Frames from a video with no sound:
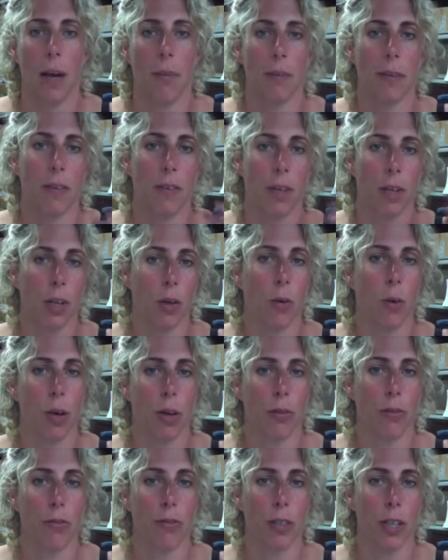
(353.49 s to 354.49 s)
give it quite
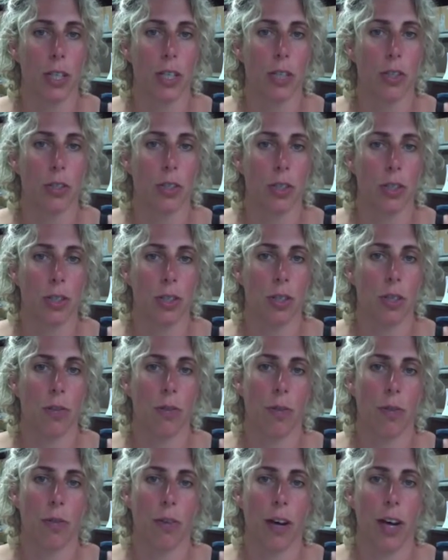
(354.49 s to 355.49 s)
a fresh sort of
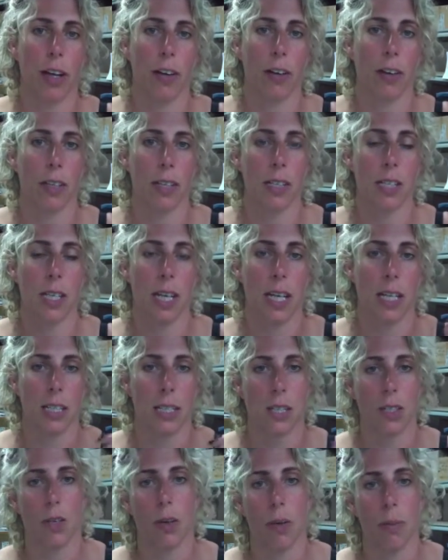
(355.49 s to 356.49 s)
a fragrance and
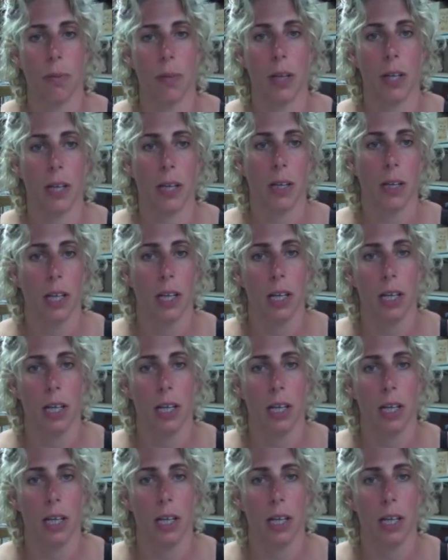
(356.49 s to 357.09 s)
stop the,